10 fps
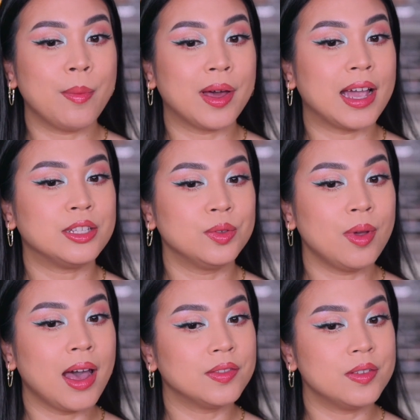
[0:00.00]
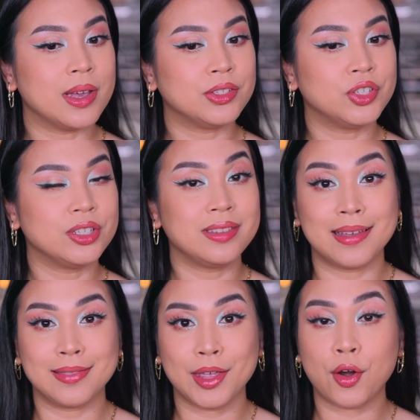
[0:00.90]
but I do have to mention
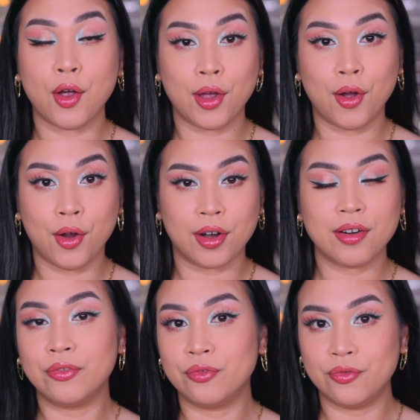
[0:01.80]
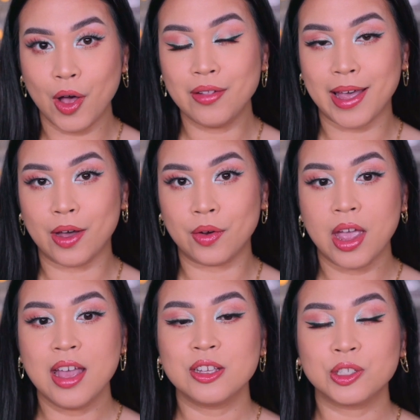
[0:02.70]
that there are fallout.
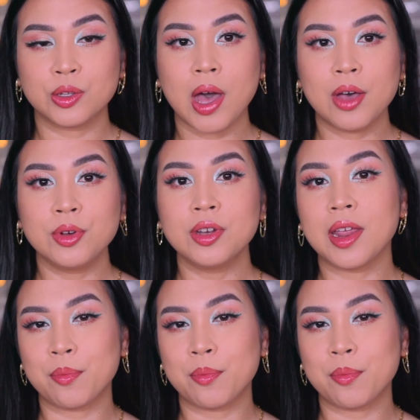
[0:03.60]
So I would